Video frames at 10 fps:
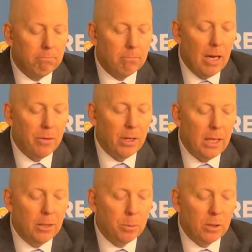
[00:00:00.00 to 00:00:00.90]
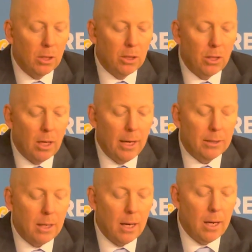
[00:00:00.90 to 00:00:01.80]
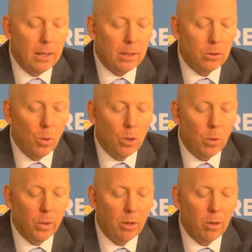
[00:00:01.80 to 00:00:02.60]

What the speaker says: I think he's been such a nice guy his whole career.